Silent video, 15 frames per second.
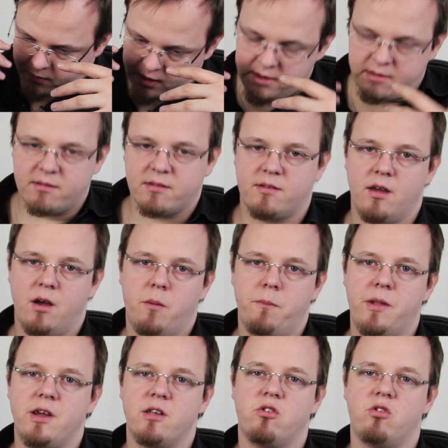It's
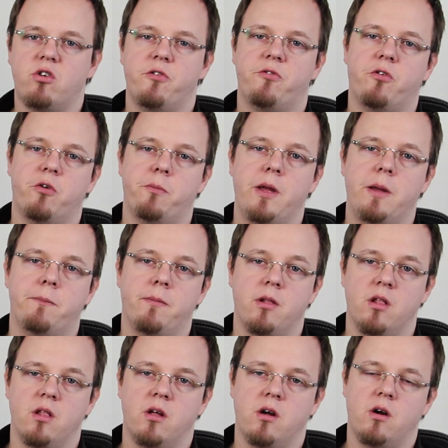obligatory for
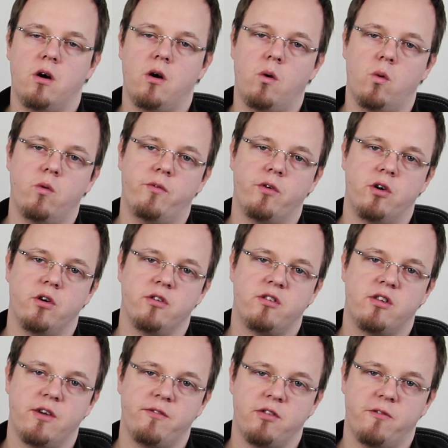people over
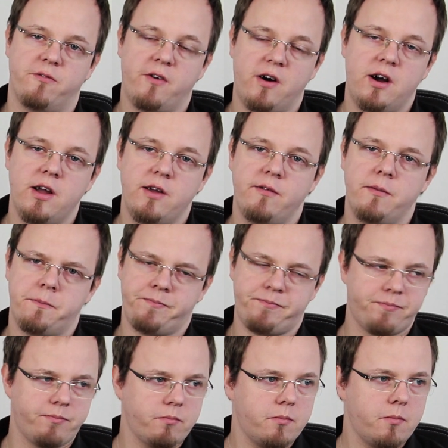75
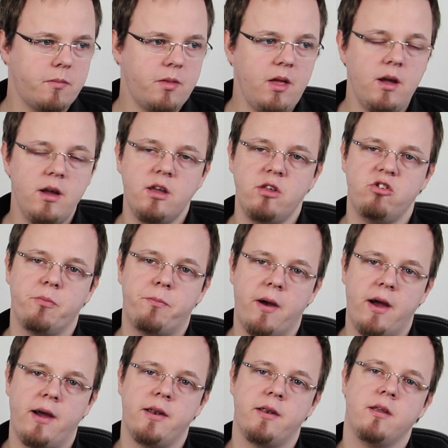in
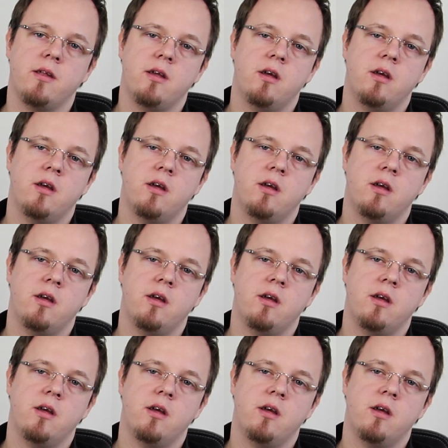Japan